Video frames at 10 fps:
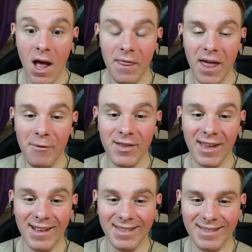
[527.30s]
that was
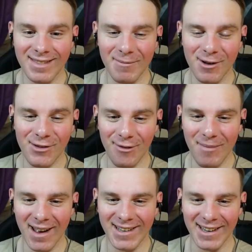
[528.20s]
like the most
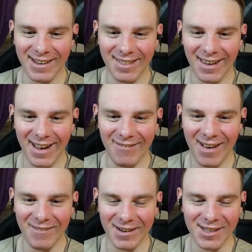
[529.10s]
romantic thing I've
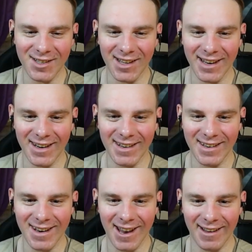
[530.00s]
ever seen,
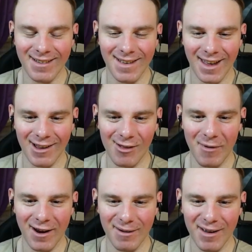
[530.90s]
like, in a
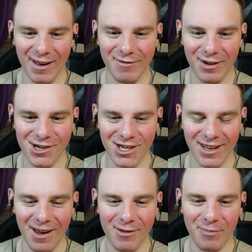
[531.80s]
Spider-Man version.
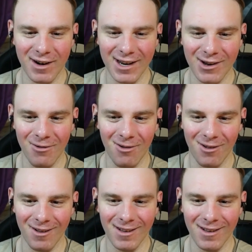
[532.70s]
That was pretty cool.